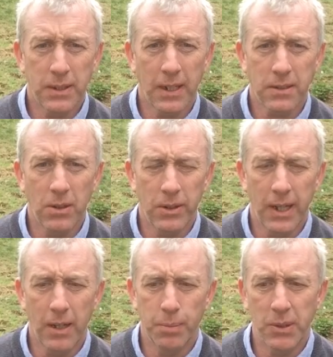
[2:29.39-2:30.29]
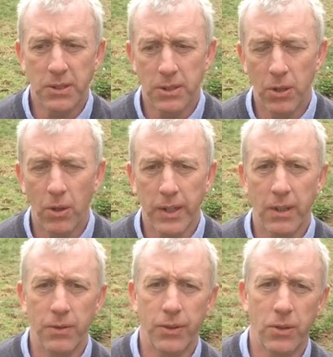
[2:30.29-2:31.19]
That's going to help us slow
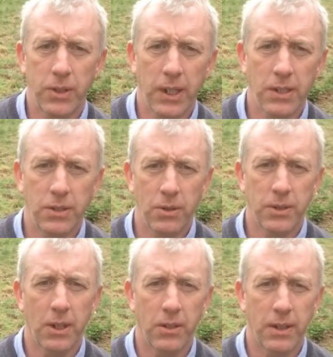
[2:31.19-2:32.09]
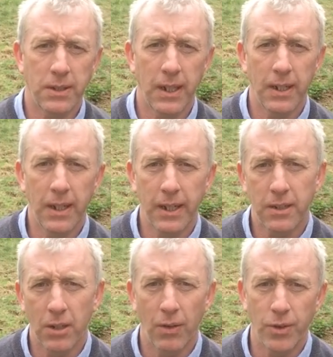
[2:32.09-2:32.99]
down the rotation to a certain extent and let
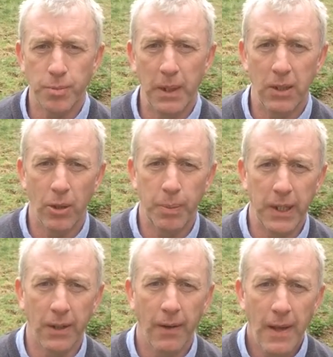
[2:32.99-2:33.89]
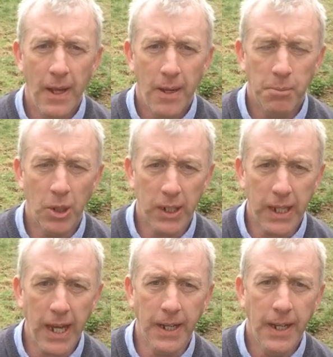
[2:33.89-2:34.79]
the covers build up here. But
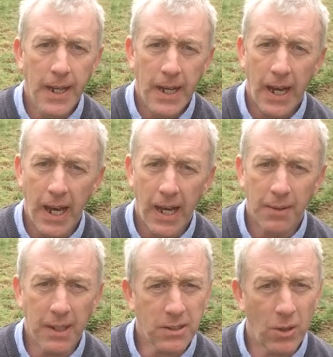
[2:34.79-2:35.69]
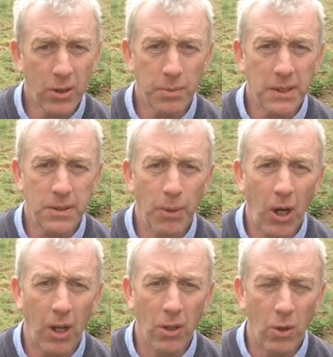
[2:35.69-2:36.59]
again, it's going to be
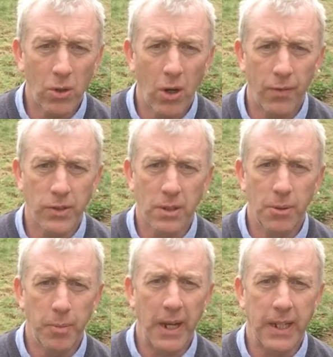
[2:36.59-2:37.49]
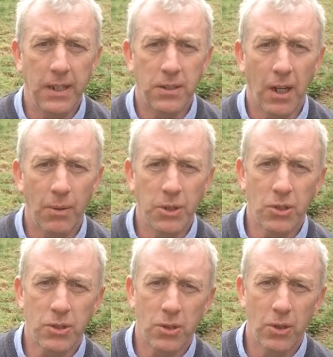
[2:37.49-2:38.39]
small, low covers coming back into, and we're
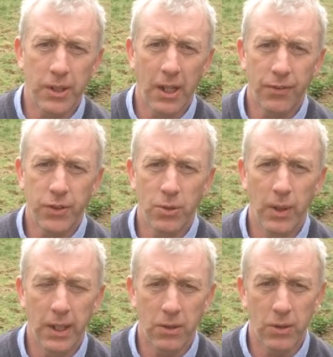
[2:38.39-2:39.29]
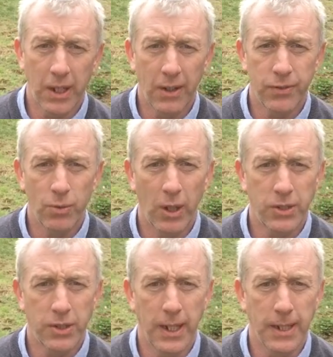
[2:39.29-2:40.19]
just going to have to
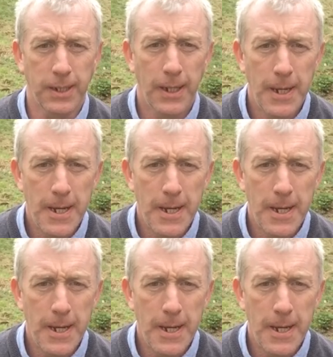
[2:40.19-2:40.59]
watch that.